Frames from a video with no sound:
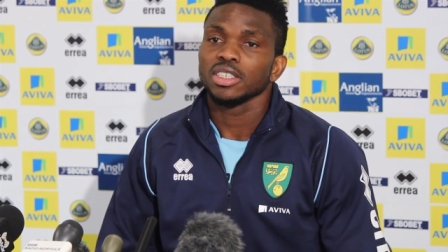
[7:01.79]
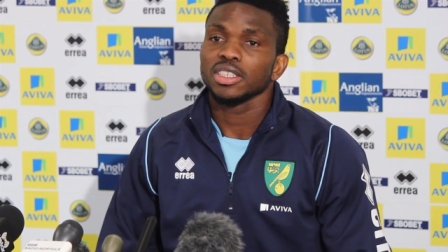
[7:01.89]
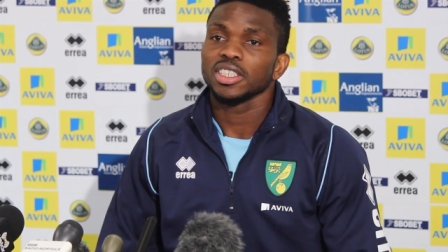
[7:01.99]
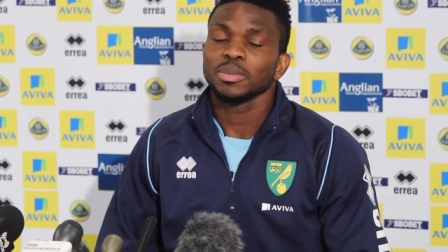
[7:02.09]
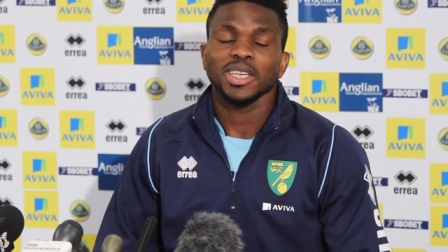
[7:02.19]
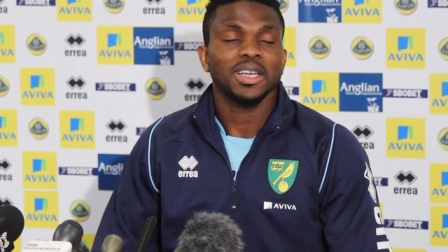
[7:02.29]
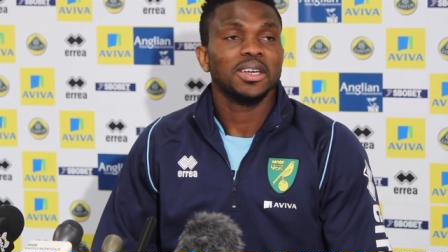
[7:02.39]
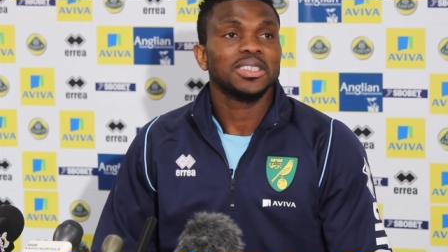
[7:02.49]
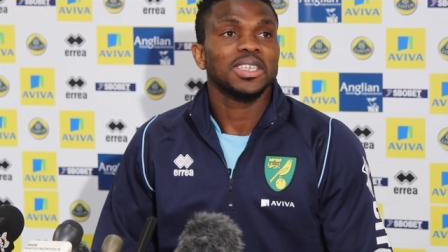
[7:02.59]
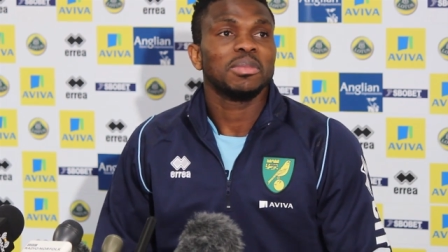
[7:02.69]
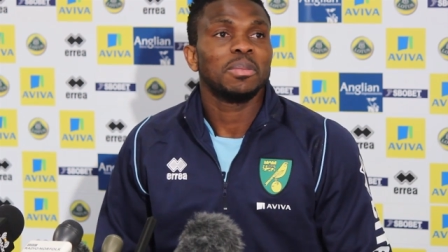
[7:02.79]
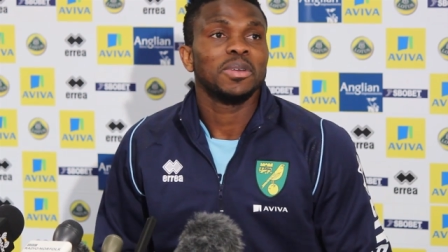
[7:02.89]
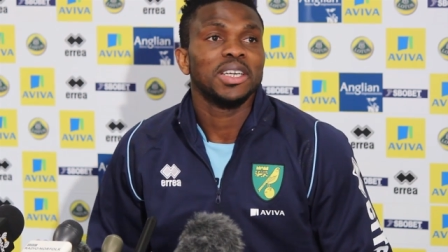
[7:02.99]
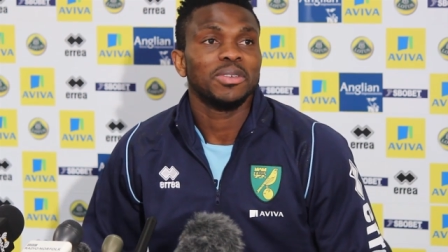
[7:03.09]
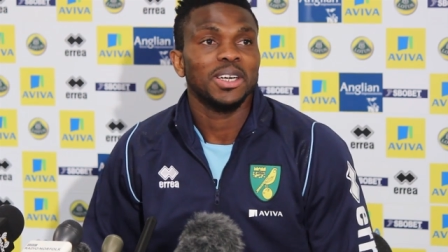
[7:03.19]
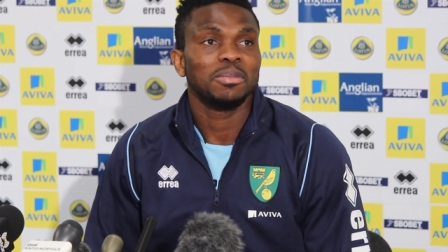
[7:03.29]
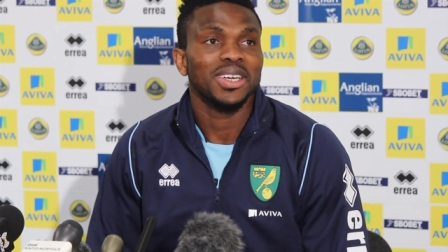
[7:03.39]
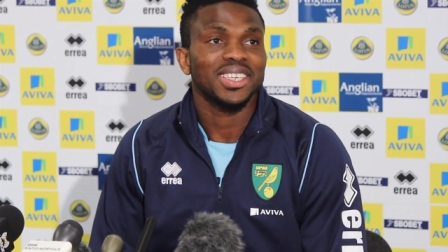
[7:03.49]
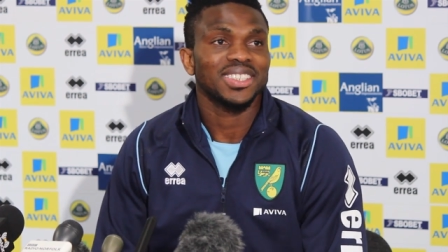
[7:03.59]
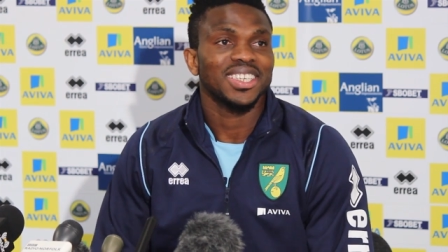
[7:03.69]
you know, it's been a long time I played right
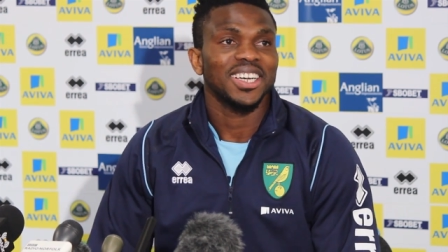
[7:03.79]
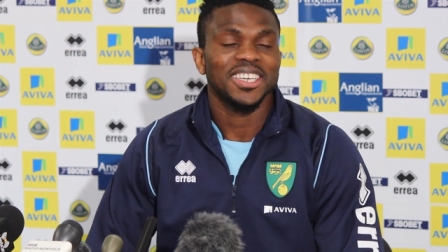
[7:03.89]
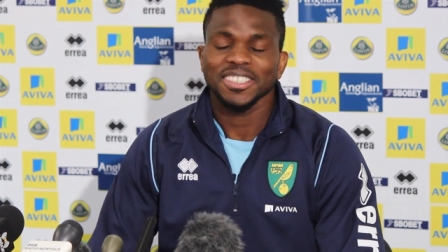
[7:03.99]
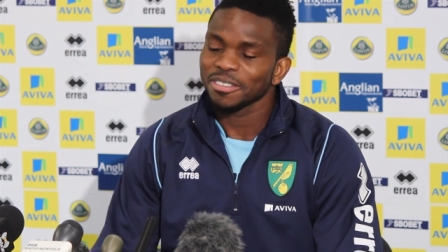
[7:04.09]
back, so.